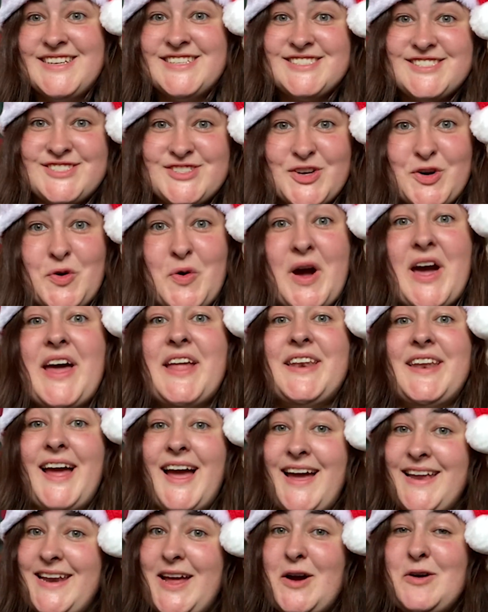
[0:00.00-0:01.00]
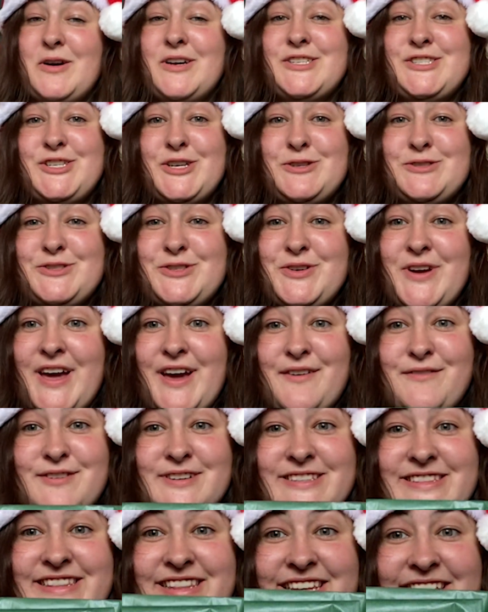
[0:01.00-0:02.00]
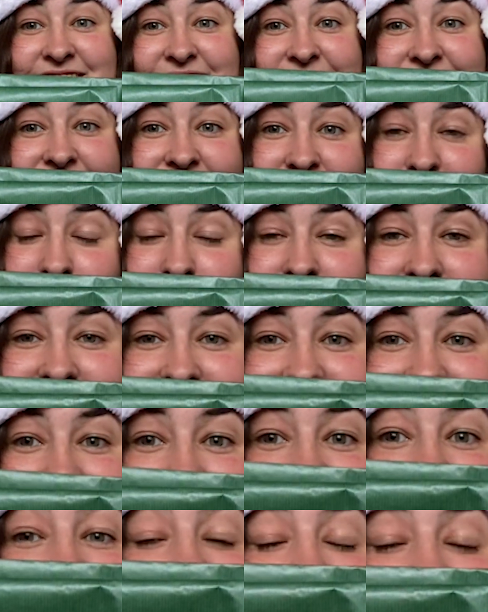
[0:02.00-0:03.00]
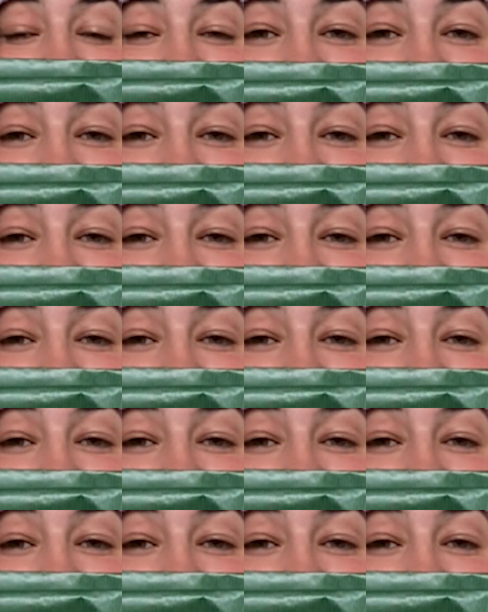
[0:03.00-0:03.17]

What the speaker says: So I now showed you everything what is in this